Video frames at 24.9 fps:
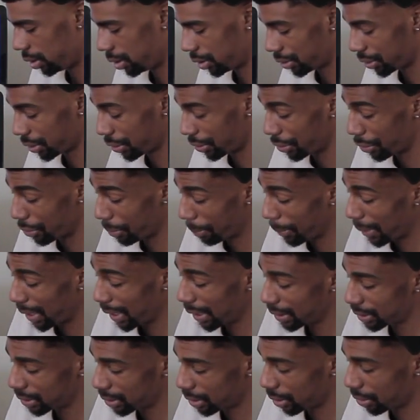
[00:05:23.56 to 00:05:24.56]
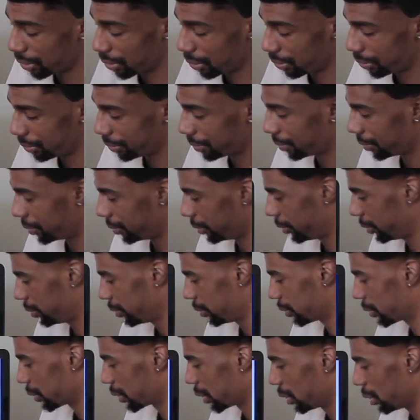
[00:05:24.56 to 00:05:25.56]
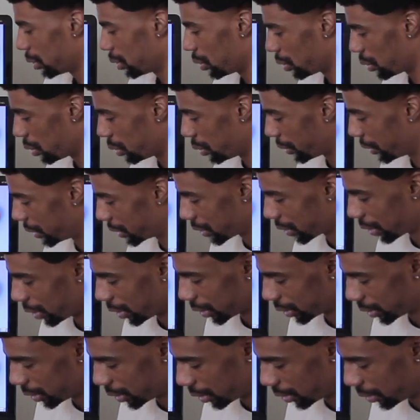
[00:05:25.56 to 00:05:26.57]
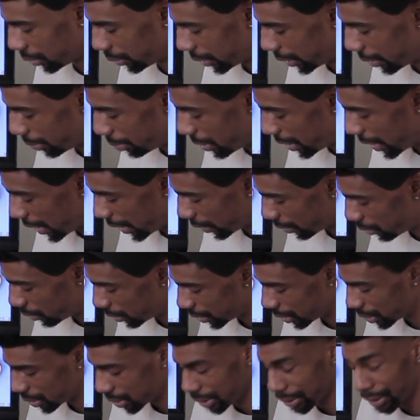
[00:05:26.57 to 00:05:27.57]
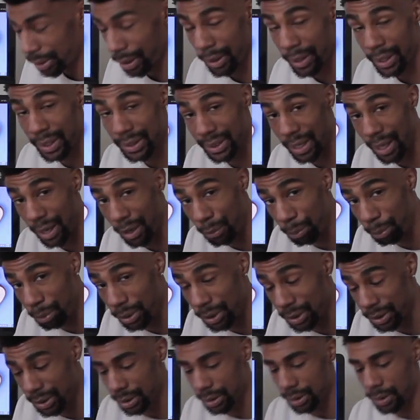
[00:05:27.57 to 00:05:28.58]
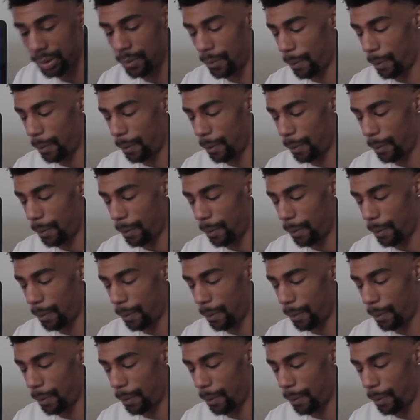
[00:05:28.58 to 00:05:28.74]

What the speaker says: turn your mic signal, or the charge signal in the back, and the TRS outputs.